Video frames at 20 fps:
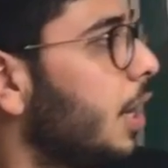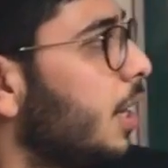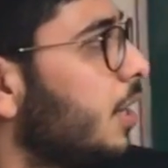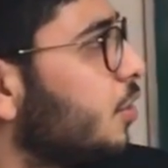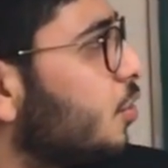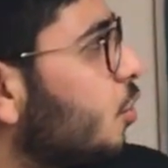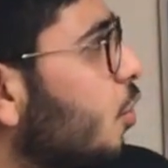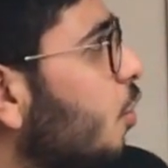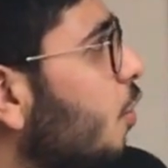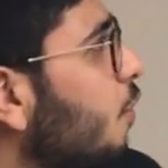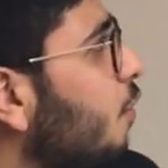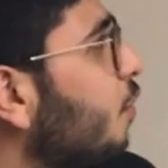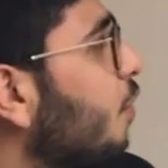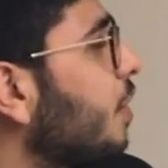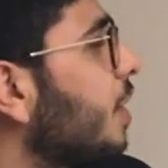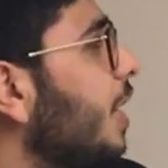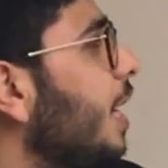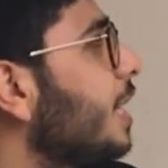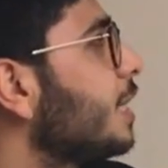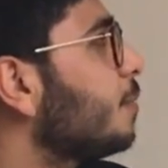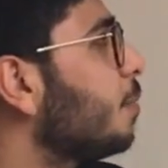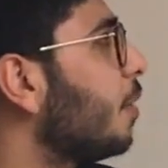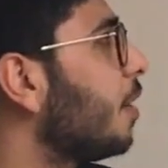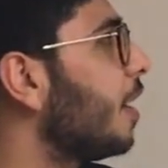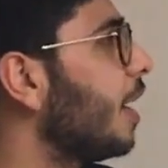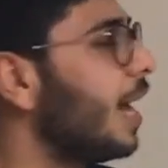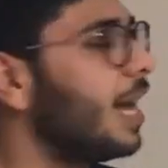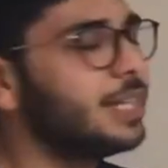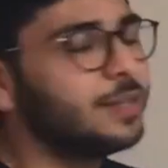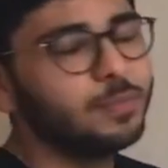So for the last
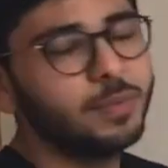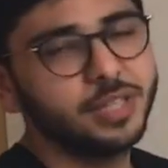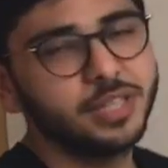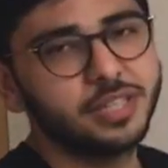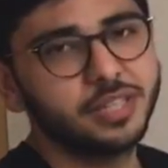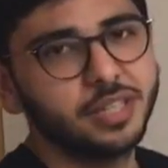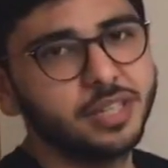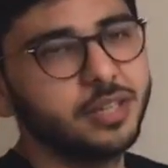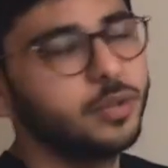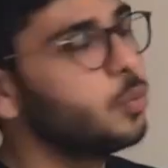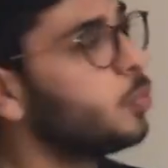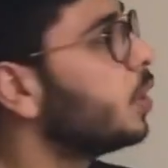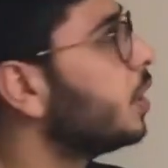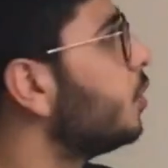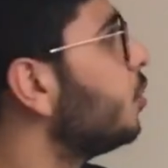part, as mentioned, we